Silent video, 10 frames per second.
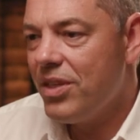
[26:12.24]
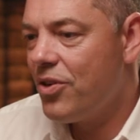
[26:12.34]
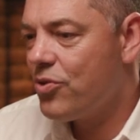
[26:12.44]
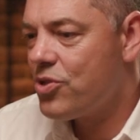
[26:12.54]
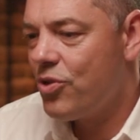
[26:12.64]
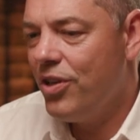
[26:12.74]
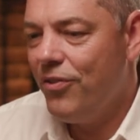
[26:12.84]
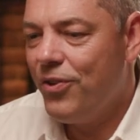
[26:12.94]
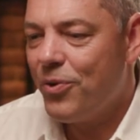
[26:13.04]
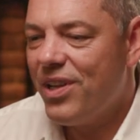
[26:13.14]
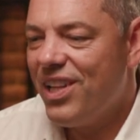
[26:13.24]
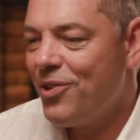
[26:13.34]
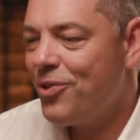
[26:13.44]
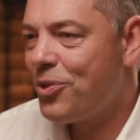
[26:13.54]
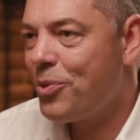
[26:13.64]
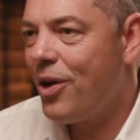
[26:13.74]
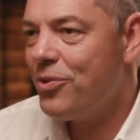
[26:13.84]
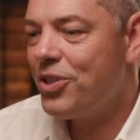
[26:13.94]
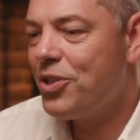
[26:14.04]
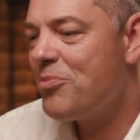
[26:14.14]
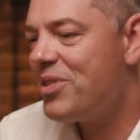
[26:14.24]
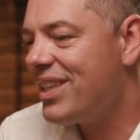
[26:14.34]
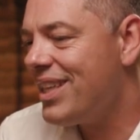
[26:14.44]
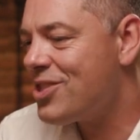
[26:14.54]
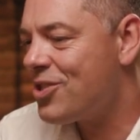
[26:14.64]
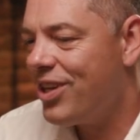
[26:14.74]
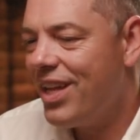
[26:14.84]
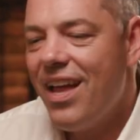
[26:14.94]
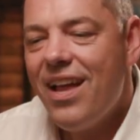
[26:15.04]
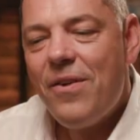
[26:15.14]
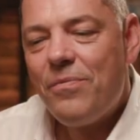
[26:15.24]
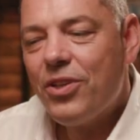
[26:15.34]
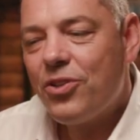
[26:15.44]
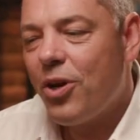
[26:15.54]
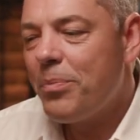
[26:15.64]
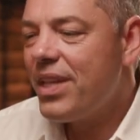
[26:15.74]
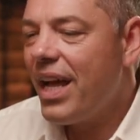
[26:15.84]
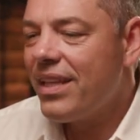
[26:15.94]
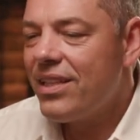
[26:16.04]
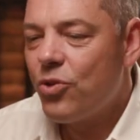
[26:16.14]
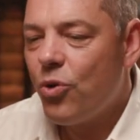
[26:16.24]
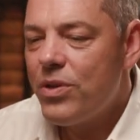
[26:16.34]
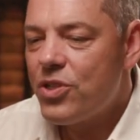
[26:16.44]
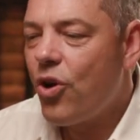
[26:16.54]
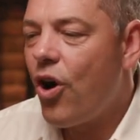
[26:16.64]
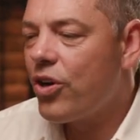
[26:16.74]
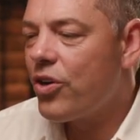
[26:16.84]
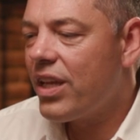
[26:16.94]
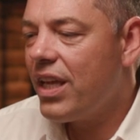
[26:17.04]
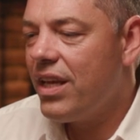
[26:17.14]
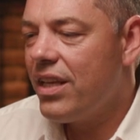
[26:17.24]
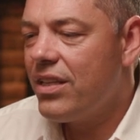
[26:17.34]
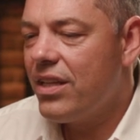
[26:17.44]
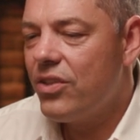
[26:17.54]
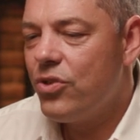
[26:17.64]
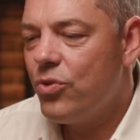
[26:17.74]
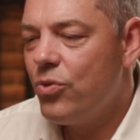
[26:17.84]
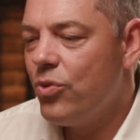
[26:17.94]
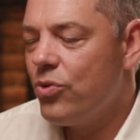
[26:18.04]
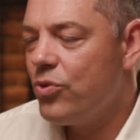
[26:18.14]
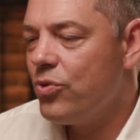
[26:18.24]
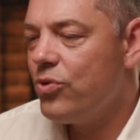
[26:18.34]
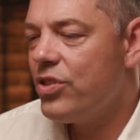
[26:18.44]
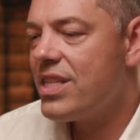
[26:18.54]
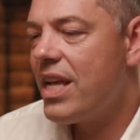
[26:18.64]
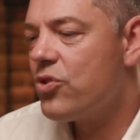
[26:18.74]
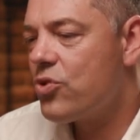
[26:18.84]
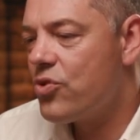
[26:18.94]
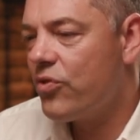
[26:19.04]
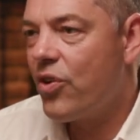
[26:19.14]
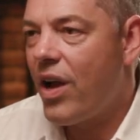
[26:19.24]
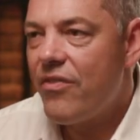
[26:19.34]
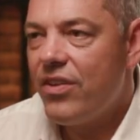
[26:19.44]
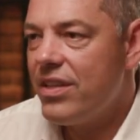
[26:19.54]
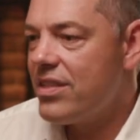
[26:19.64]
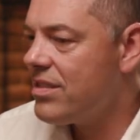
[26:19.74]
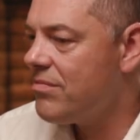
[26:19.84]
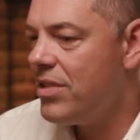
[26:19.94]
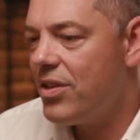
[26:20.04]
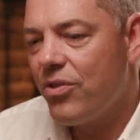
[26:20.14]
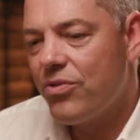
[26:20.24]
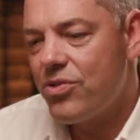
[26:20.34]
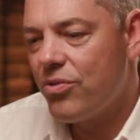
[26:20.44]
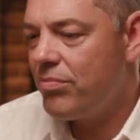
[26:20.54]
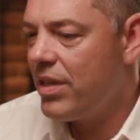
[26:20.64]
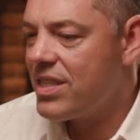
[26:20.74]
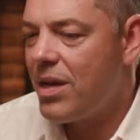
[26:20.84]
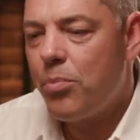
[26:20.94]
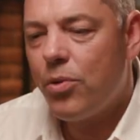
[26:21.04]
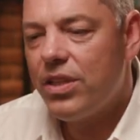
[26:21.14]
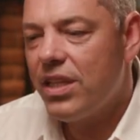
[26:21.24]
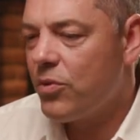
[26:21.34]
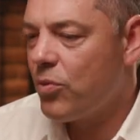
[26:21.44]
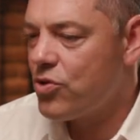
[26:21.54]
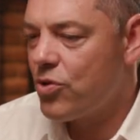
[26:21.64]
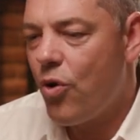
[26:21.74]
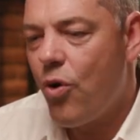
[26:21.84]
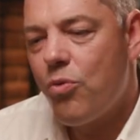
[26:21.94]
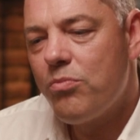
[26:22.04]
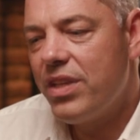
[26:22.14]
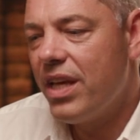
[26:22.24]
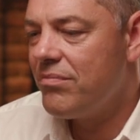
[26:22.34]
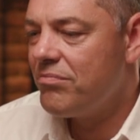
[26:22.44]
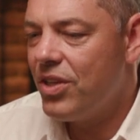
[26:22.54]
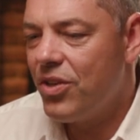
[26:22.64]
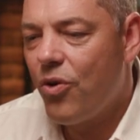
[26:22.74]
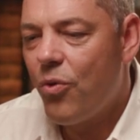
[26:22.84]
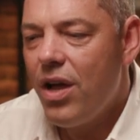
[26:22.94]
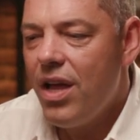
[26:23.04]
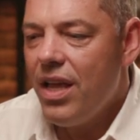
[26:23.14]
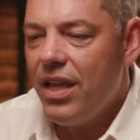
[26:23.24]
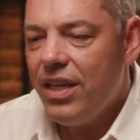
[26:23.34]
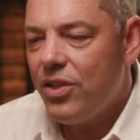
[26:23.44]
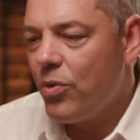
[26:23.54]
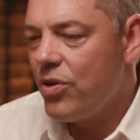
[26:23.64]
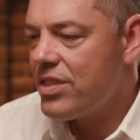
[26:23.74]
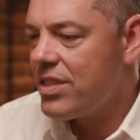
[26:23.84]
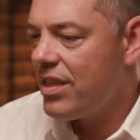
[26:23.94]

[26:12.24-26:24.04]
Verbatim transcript: you know. So if you really look throughout the human history, the top talent always congregated to the centers of gravities, you know. So at some point that was Rome, then, you know, it was